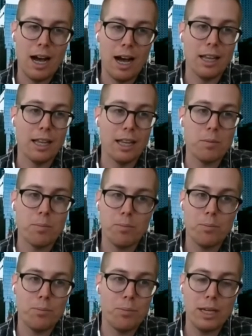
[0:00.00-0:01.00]
I like
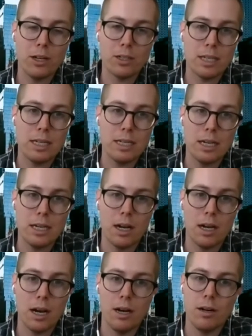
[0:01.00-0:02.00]
Peter's idea
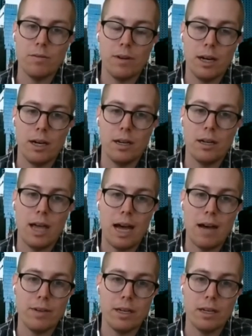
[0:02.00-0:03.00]
of
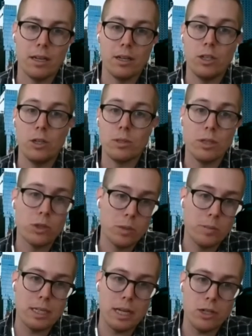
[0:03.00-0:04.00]
having usage
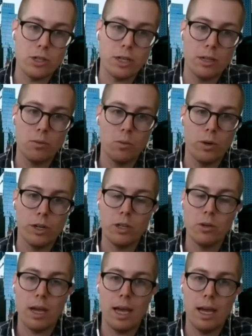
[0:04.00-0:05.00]
limitation where
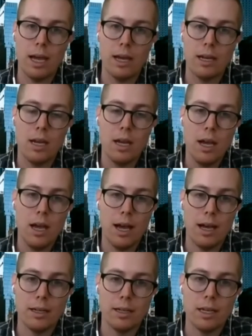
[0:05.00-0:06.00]
you can,
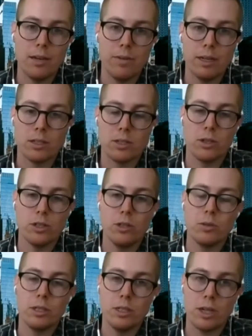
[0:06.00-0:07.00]
and giving a certain
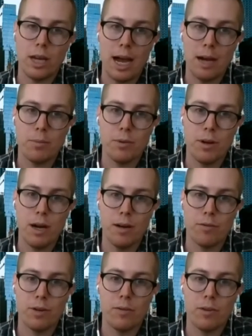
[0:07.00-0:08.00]
usage cap
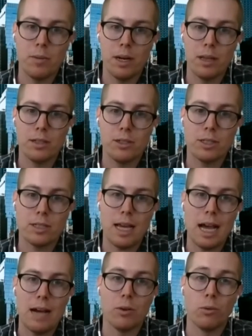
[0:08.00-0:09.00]
for every month, just to
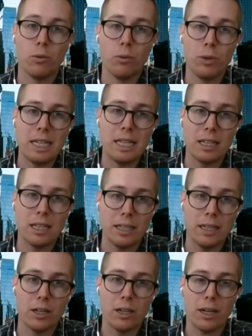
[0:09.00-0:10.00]
have a really
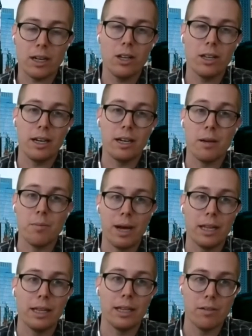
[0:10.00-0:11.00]
clear, I call it a
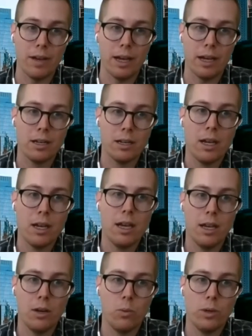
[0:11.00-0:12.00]
compelling event
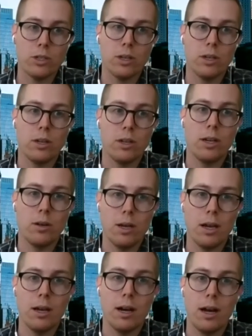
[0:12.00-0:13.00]
in which
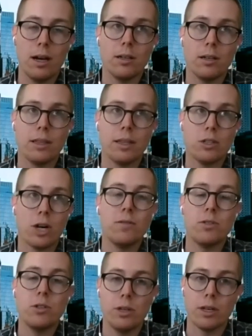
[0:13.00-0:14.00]
that
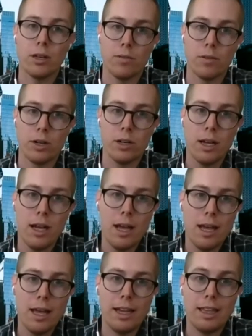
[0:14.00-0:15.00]
drives you to convert.
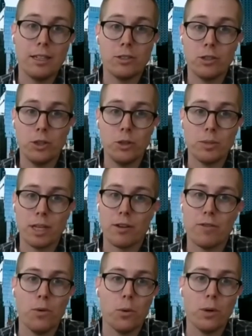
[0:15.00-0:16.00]
And I think Zoom's like
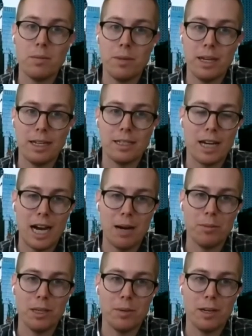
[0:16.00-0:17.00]
40-minute
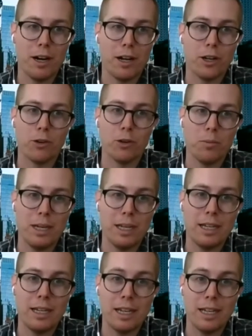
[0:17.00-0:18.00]
time limit on a group
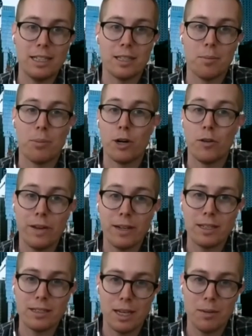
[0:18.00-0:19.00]
meeting is the
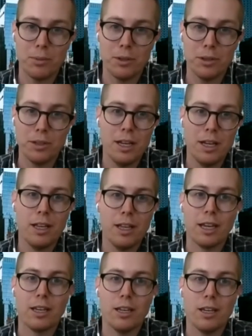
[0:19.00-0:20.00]
perfect example.
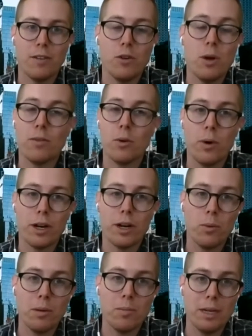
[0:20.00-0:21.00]
Like if you have a
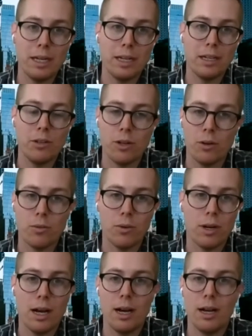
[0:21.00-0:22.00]
one-on-one meeting, you don't
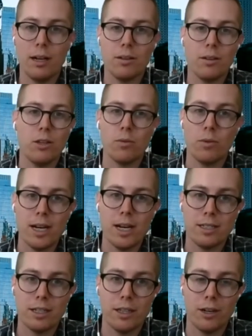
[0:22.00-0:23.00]
run
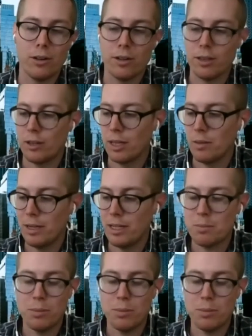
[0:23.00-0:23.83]
into their limits.